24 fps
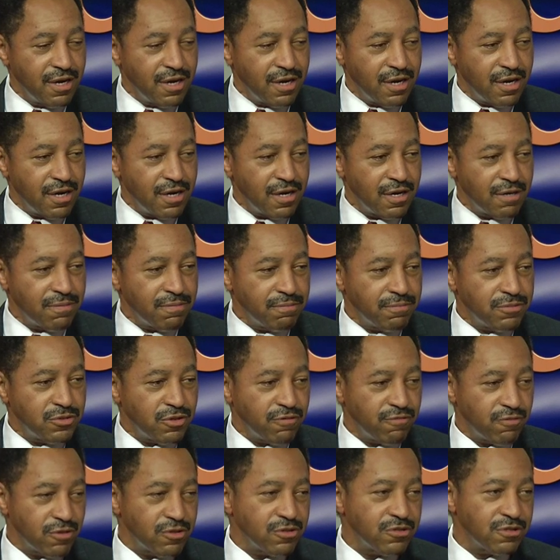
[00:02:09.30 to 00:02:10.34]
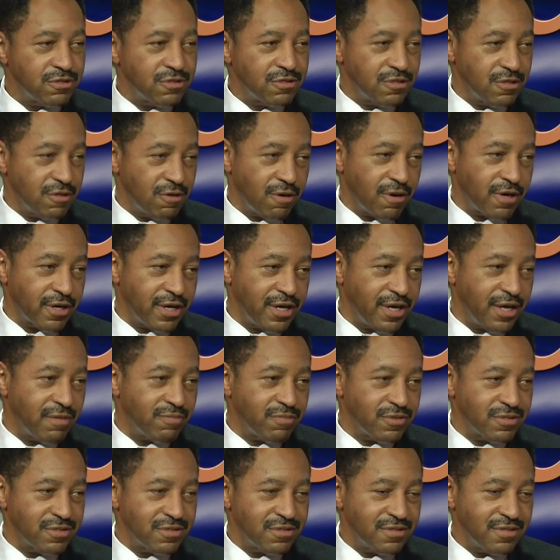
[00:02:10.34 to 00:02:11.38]
uh, traverse you know our
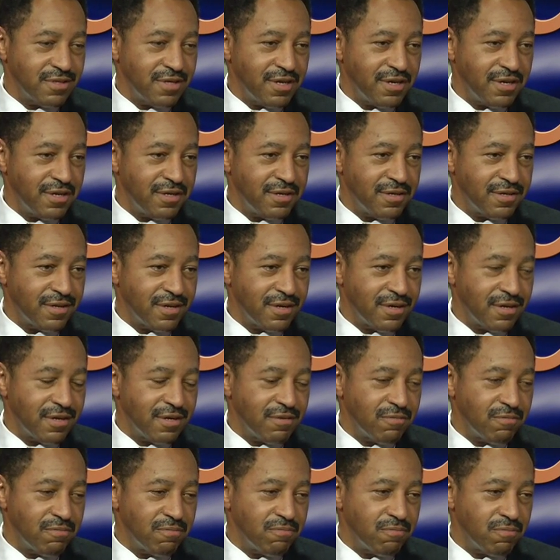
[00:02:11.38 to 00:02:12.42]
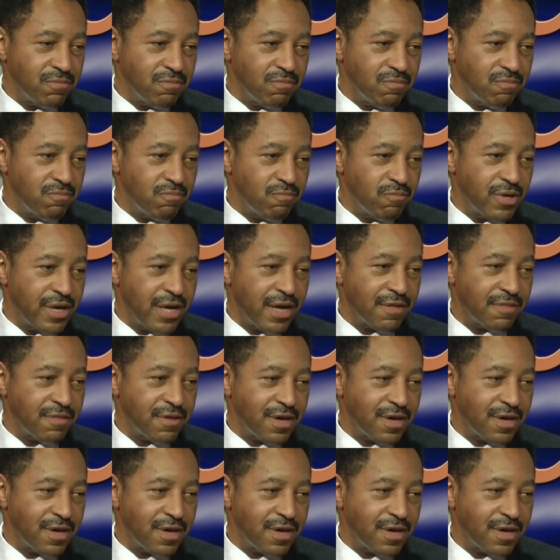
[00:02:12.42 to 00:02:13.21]
campus, and uh, we had the